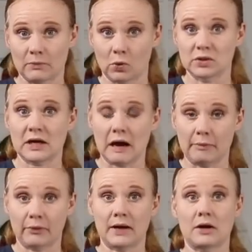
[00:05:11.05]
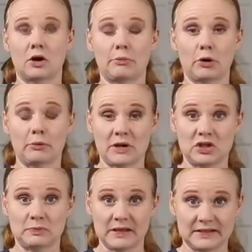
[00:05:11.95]
more to operate on a per
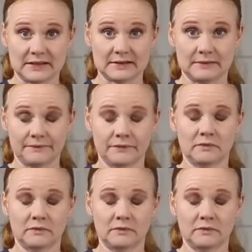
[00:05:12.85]
page basis.